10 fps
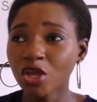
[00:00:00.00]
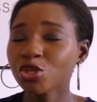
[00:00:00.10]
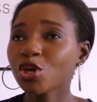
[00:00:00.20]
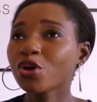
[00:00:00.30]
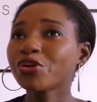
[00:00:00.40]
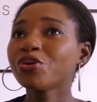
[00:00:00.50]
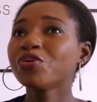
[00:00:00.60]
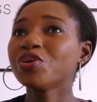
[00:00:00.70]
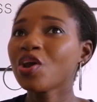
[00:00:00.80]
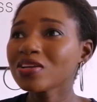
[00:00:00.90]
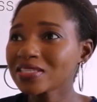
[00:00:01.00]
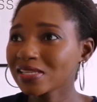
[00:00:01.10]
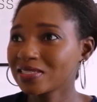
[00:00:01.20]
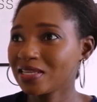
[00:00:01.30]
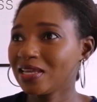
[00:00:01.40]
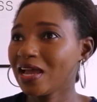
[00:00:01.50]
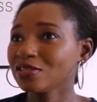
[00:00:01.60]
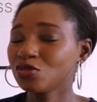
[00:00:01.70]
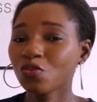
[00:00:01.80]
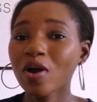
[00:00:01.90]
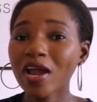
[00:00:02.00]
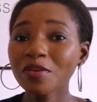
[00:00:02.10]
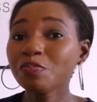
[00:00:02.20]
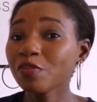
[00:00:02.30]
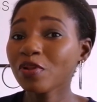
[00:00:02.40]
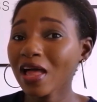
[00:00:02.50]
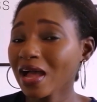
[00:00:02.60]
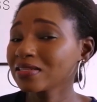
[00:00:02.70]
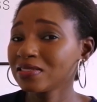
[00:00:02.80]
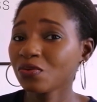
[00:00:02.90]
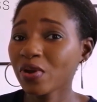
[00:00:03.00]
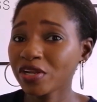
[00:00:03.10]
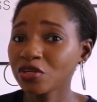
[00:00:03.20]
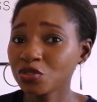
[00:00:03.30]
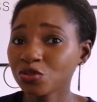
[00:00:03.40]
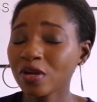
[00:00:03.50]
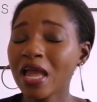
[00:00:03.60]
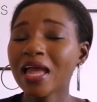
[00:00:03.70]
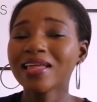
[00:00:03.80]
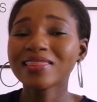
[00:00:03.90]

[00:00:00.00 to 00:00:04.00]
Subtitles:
your curiosity as to why people act the way they do.